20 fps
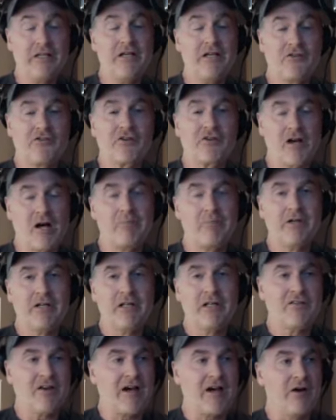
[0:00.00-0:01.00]
is a company
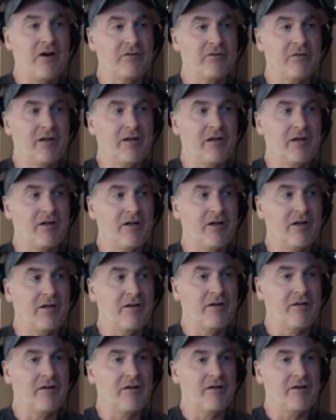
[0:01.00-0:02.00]
town, and
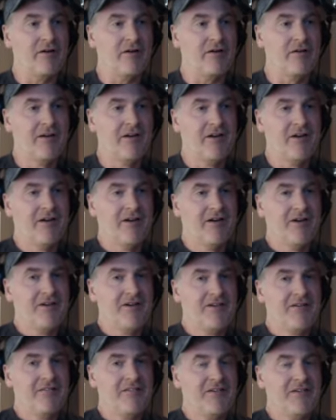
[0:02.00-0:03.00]

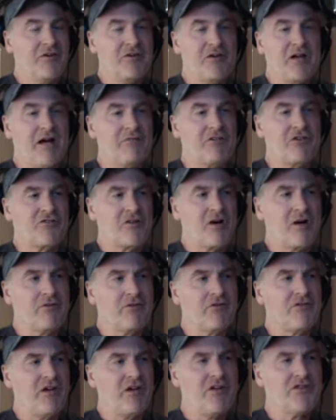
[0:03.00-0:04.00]
you have these
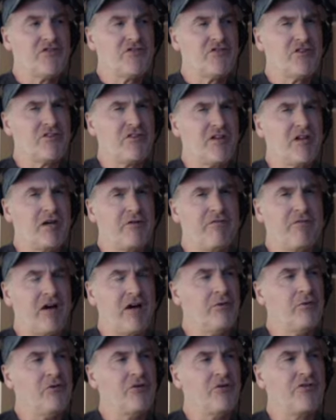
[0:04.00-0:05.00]
conversations. You think, if I
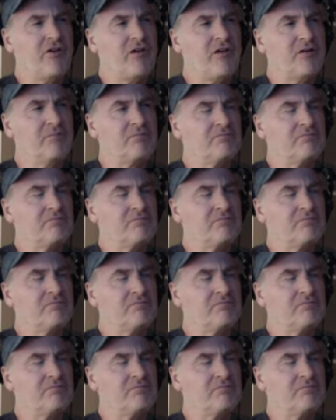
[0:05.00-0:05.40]
was in